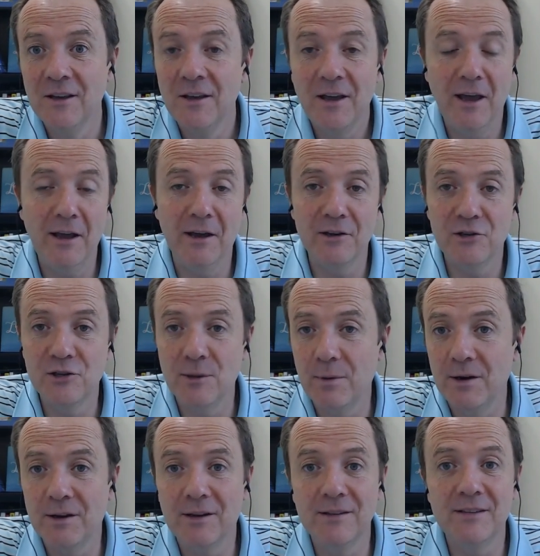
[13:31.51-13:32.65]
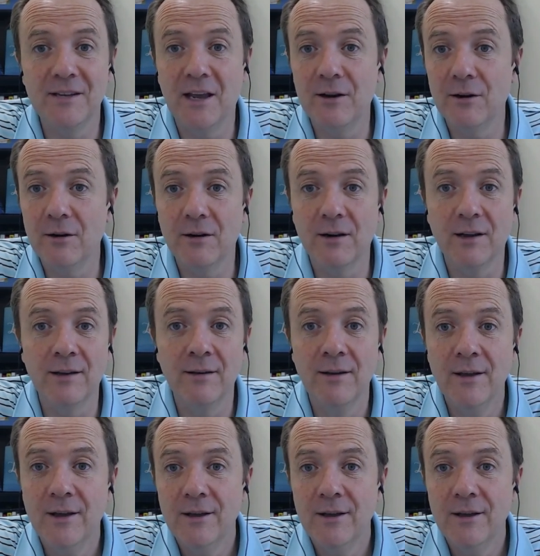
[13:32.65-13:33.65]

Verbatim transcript: hey, I ship in a container and I,